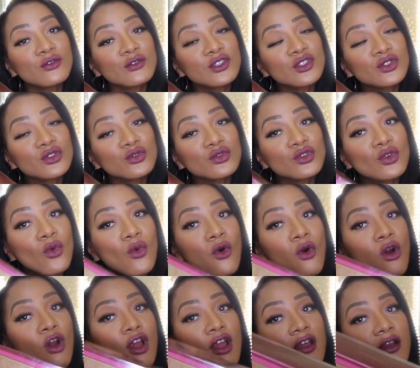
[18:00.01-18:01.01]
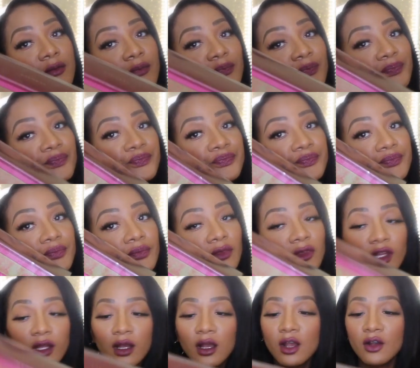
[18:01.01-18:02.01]
Crystal Noir
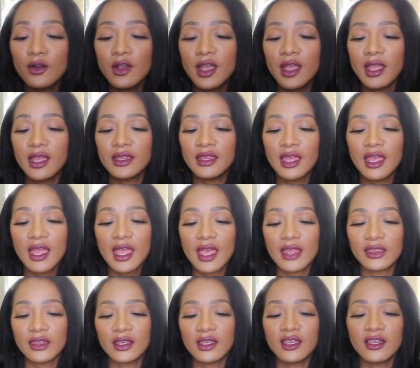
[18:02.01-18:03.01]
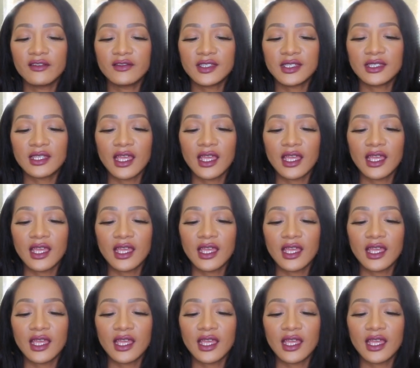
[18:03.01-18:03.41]
okay they had the gift